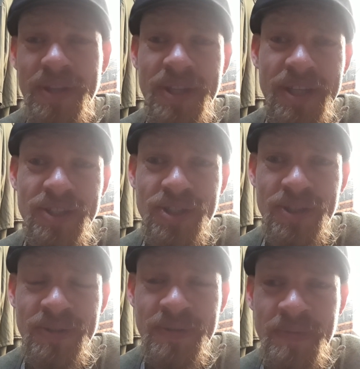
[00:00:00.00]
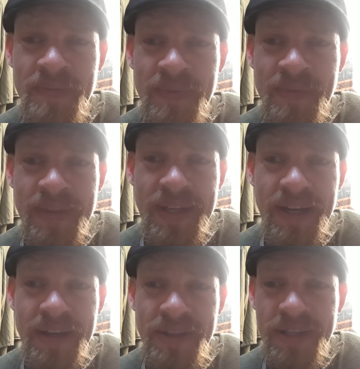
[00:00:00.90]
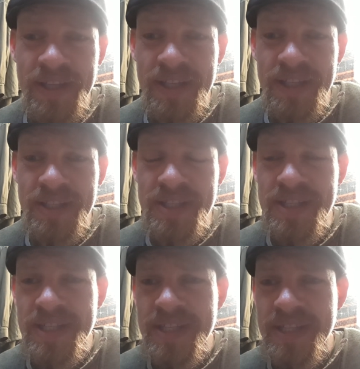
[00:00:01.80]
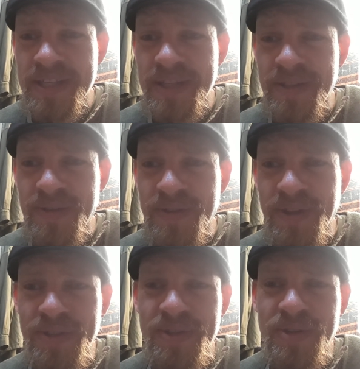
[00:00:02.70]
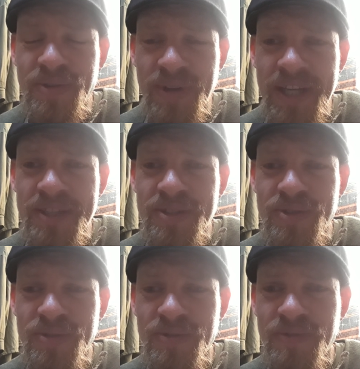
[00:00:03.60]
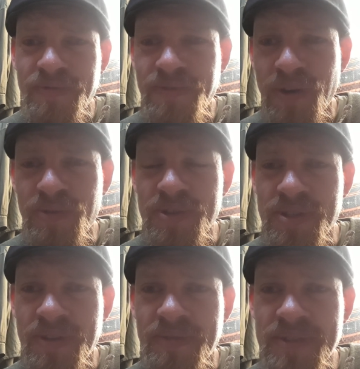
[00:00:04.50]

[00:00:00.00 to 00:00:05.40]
than nature, I think it's not correct to focus on